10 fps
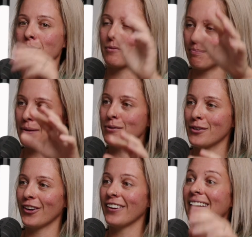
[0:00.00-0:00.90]
wouldn't build
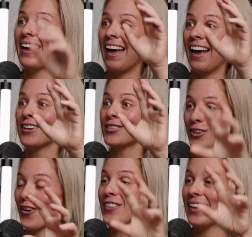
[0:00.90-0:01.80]
new.
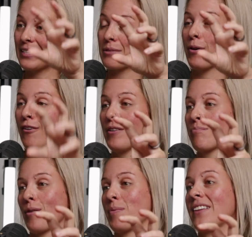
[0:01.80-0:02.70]
So that's the
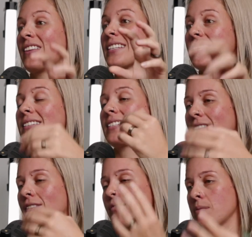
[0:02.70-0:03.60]
perfect property that doesn't
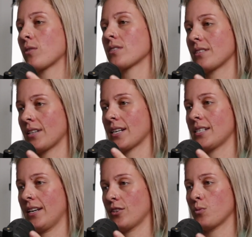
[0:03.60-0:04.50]
tick the 3 boxes that I
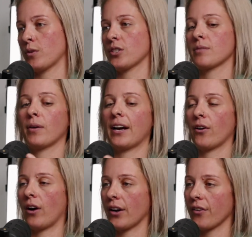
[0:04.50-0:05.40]
teach, which is buy in
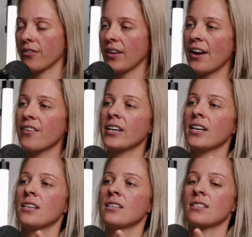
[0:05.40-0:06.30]
higher growth
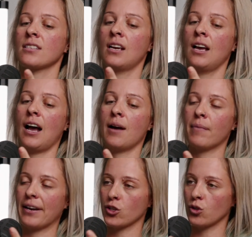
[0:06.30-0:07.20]
areas,
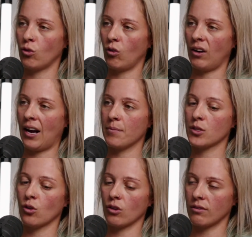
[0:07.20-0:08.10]
make sure
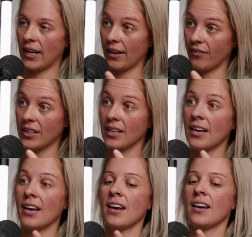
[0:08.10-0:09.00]
it's not negatively
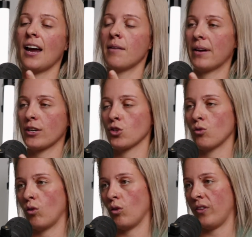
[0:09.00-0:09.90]
geared, and make
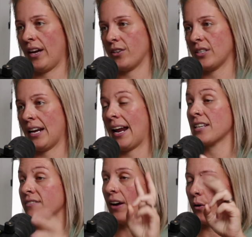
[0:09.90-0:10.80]
sure that it
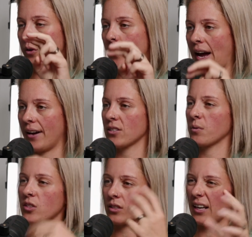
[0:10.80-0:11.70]
has value add.
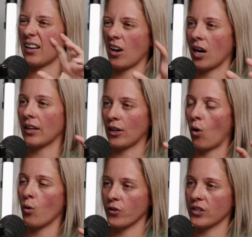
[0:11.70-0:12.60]
So it's like kind of like an
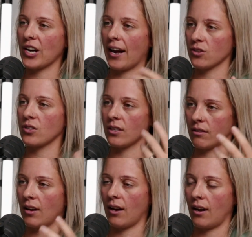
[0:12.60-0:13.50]
olderish house, so you
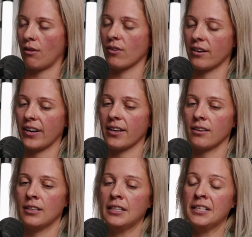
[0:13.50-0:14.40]
can renovate
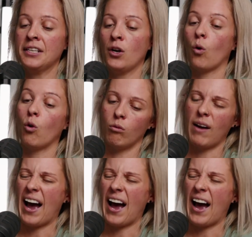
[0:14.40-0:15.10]
it or